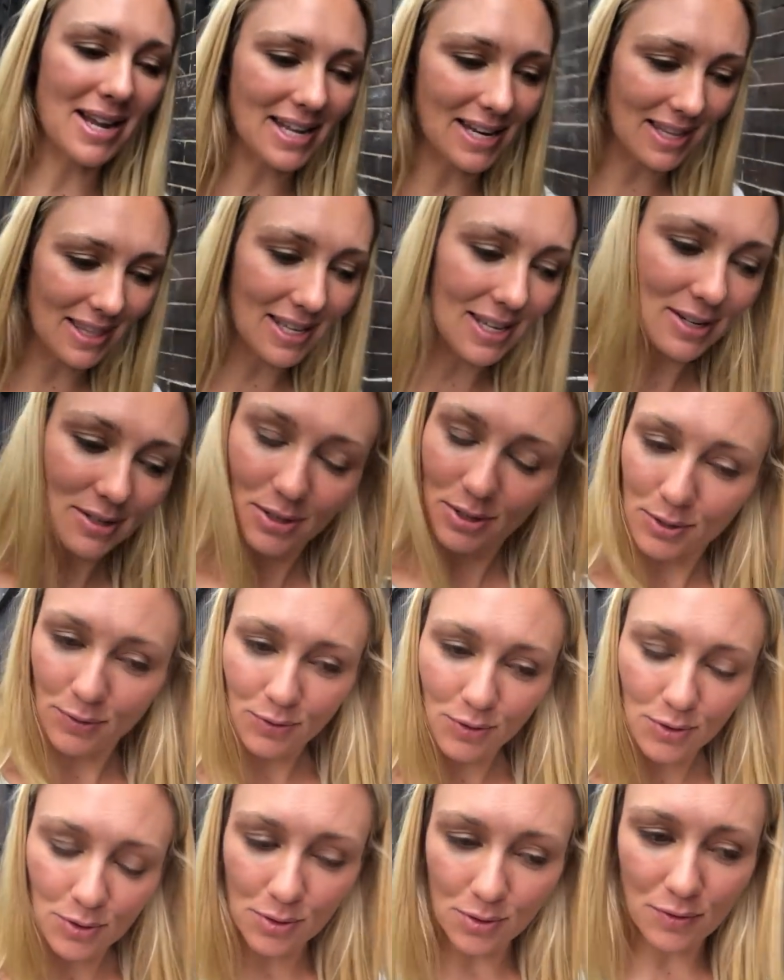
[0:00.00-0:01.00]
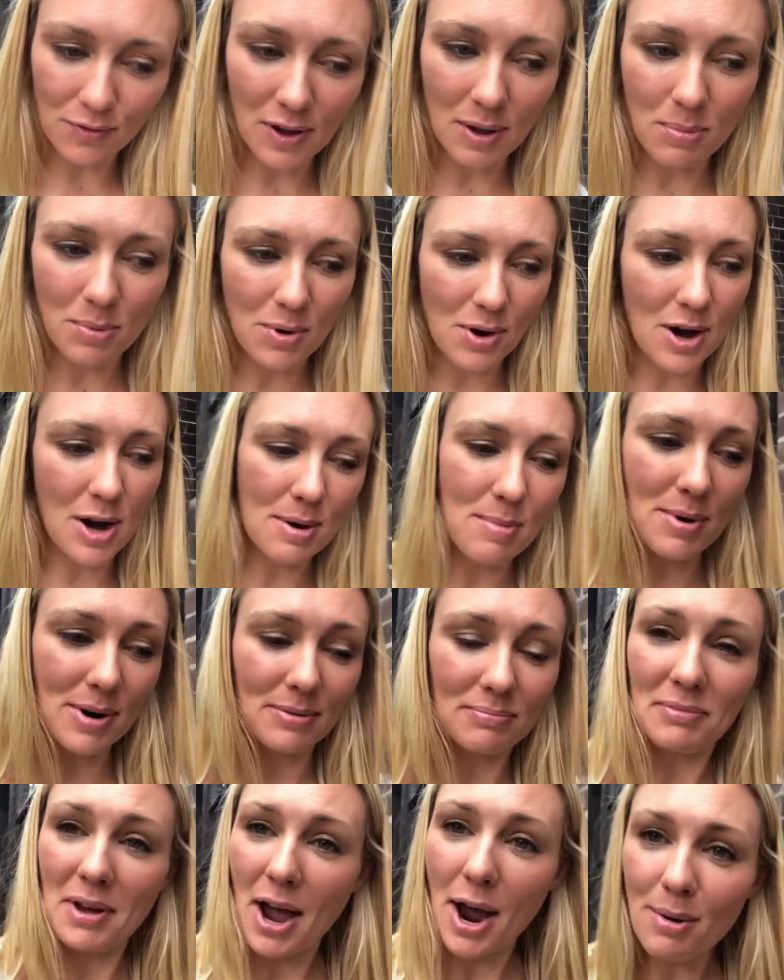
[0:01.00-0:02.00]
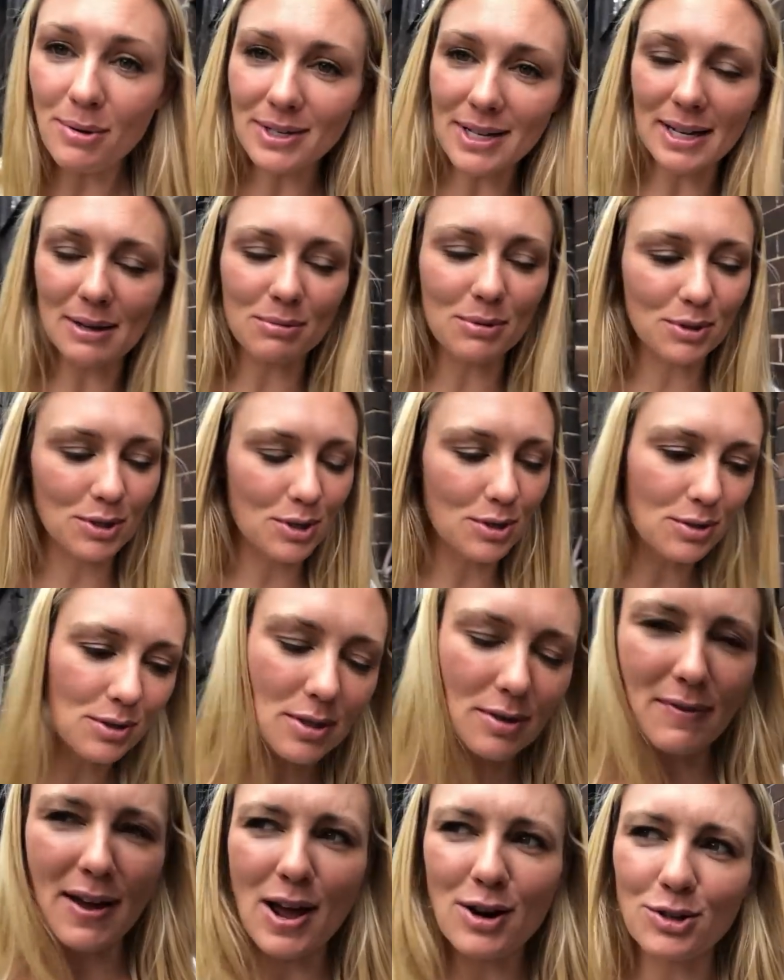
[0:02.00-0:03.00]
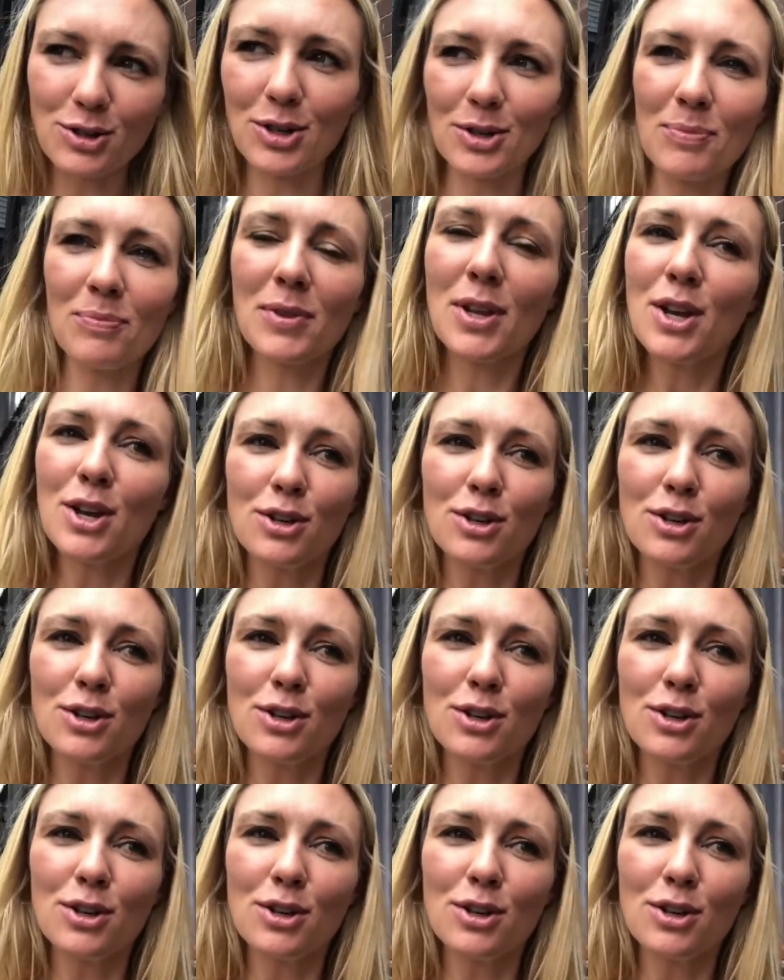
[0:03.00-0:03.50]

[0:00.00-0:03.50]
anything because it's Frugal February but I was able to use the voucher.